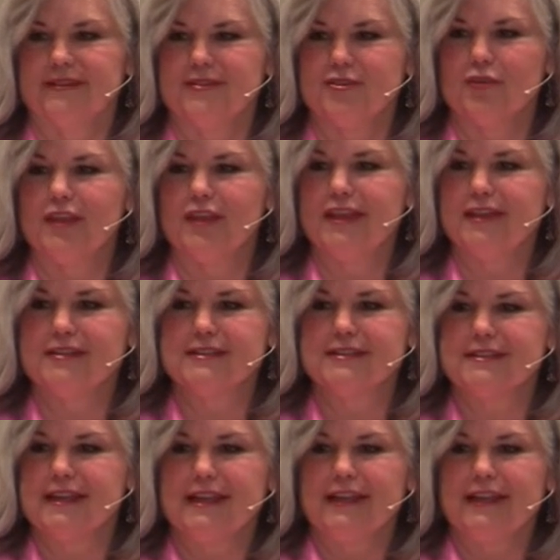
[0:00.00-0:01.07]
so that he could
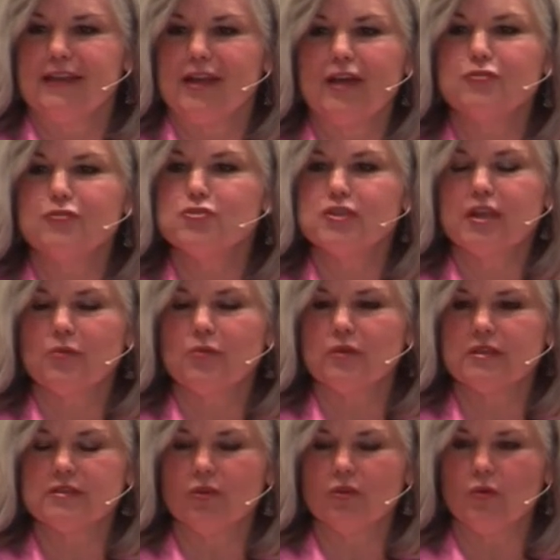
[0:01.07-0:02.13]
understand
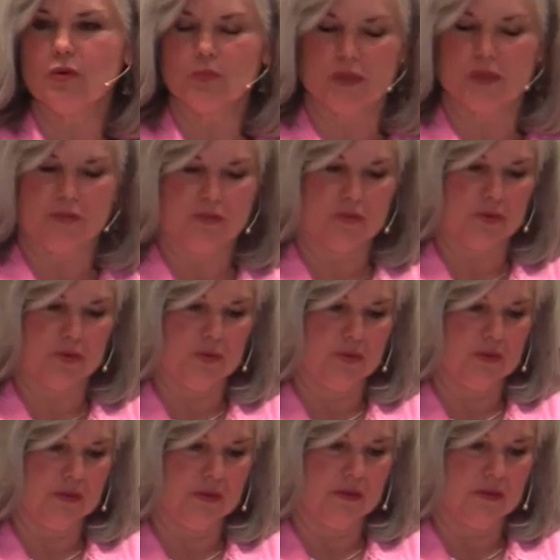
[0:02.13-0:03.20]
what his Lord went through.
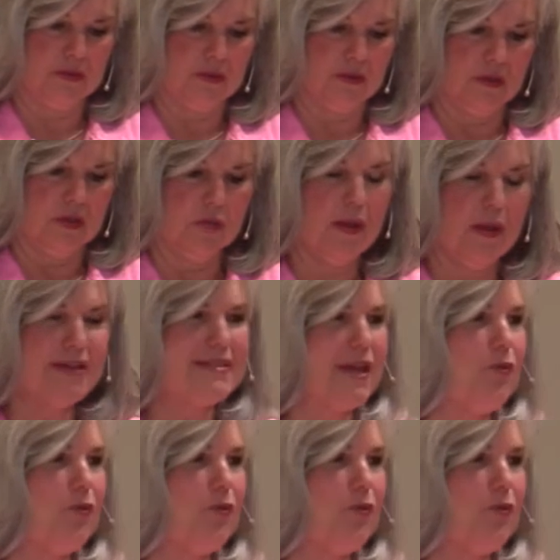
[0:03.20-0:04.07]
You might say,